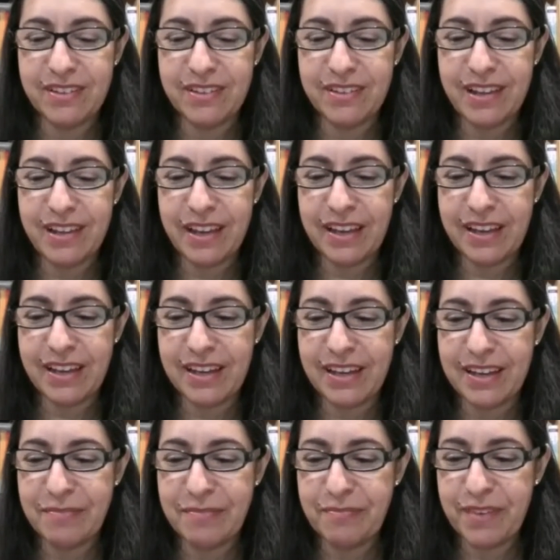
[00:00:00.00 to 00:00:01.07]
like
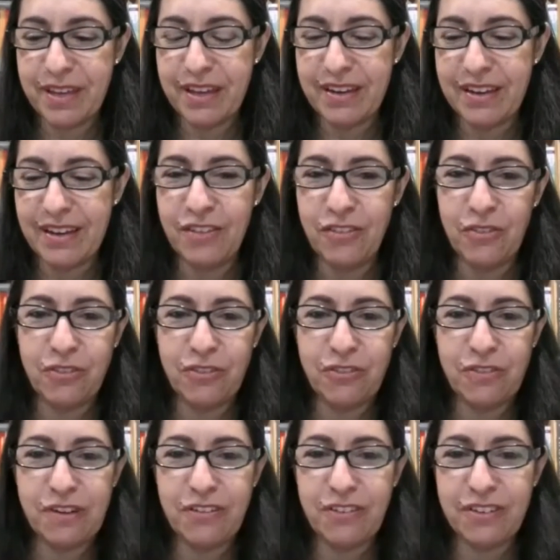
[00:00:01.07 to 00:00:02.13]
in Jewish
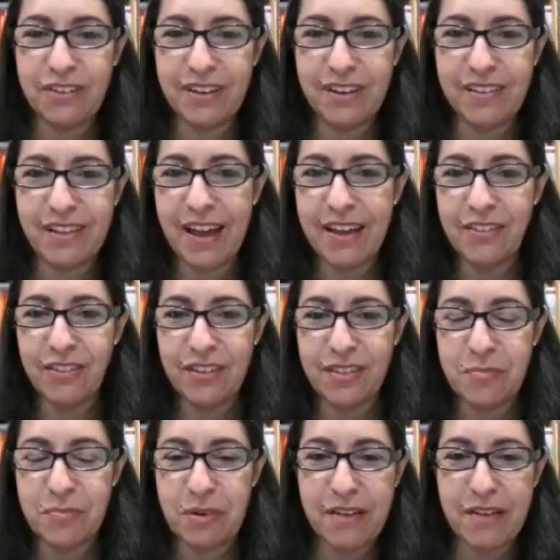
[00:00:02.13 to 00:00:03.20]
tradition, Elijah
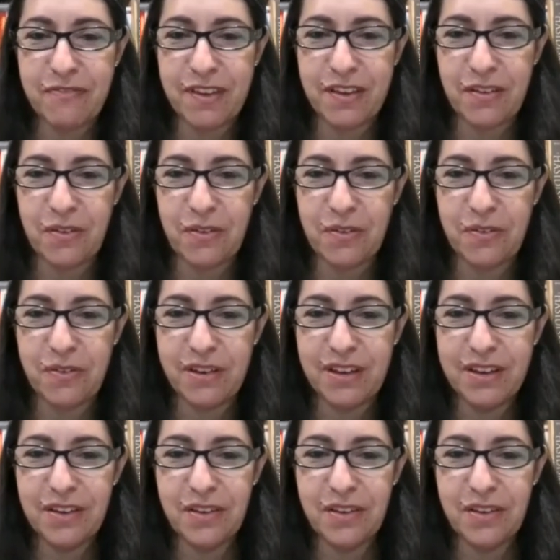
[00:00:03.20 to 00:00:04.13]
the prophet, who